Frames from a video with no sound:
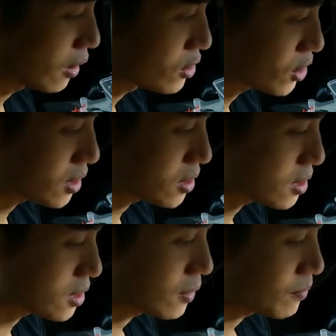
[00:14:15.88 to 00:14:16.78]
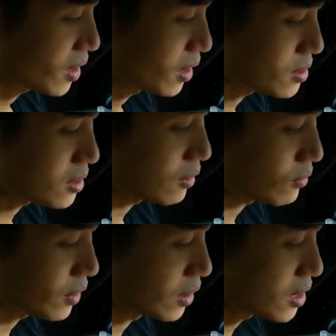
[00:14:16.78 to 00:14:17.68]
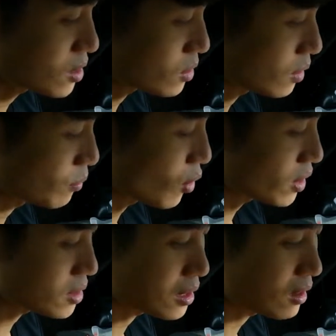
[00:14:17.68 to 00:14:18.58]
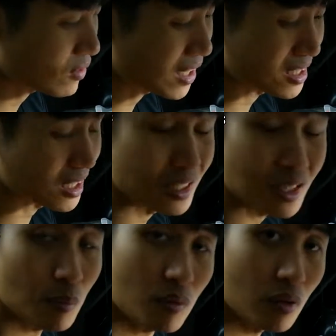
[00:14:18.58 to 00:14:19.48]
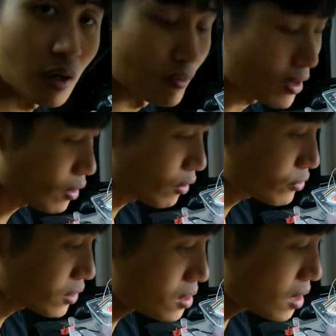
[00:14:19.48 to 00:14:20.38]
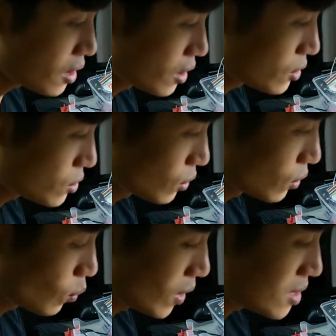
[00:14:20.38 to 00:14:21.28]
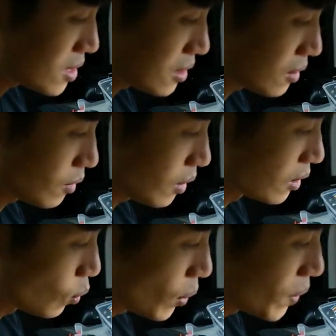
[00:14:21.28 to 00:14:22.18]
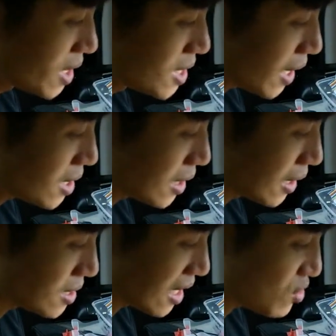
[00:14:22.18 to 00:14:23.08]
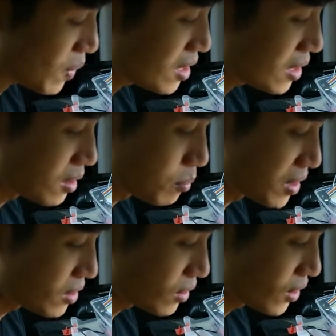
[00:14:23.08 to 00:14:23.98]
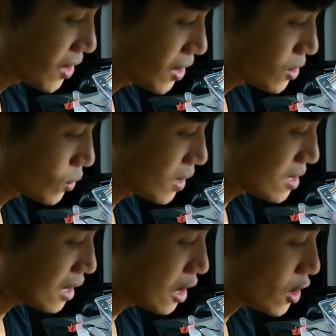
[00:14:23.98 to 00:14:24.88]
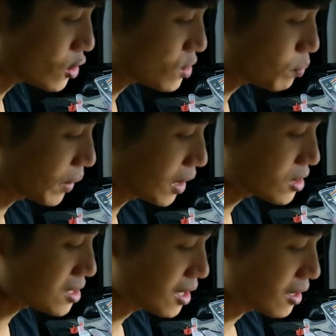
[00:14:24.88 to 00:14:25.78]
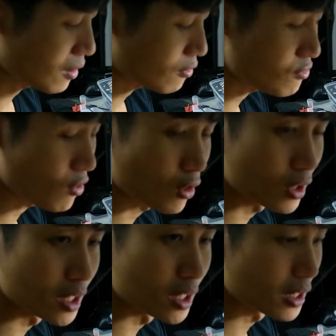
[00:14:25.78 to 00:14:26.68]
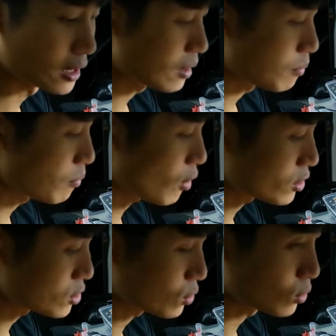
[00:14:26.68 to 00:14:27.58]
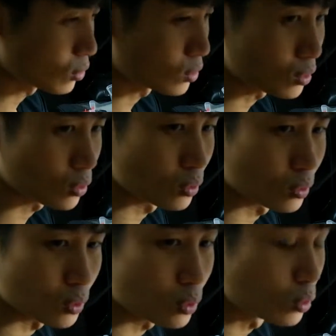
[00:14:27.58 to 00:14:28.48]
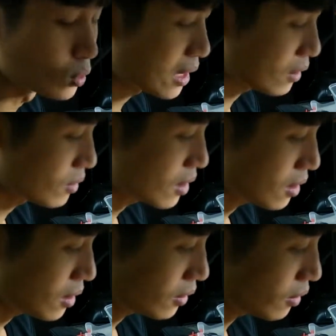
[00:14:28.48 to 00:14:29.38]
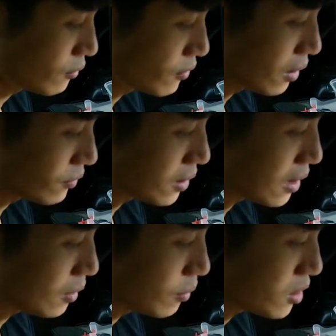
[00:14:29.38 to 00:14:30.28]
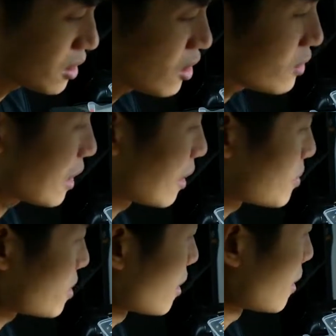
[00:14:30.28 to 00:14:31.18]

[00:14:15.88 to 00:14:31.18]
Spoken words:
chassis itself. And this board itself gets heated up very often. So once it's the way we design is that it's suspended in the middle. So there's a lot of space for the board to cool down after that. Because a lot of times,